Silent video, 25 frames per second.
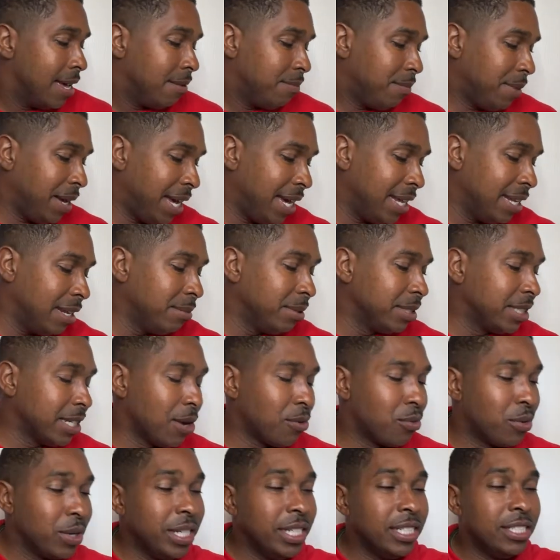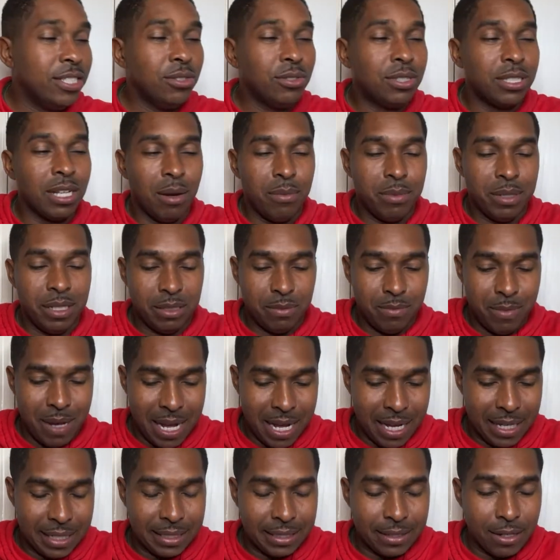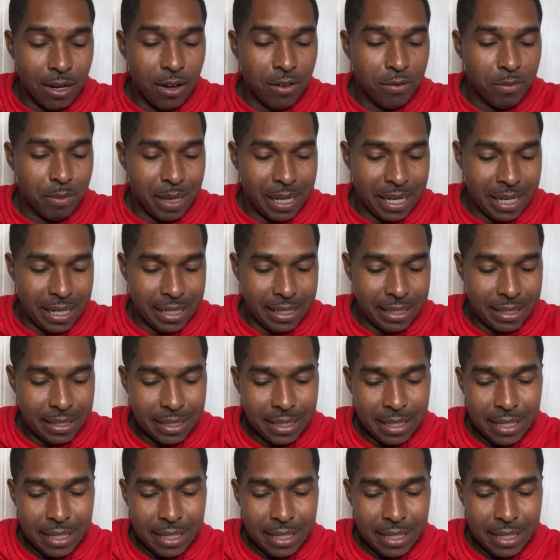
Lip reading: Man, let me just read you some of this man's stuff, man.